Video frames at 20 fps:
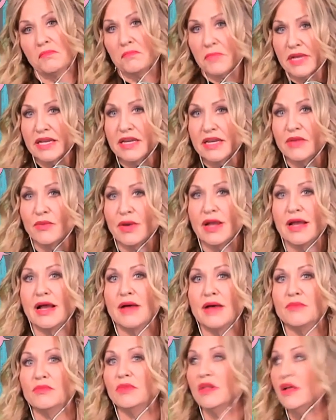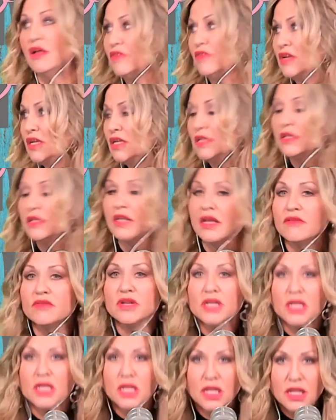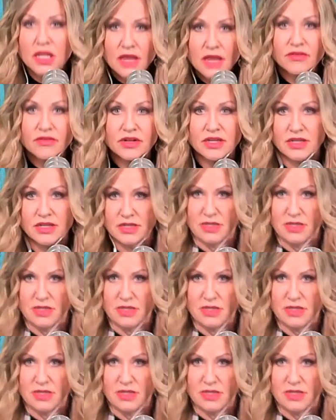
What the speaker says: anyway, I'm loving it, loving it, loving it.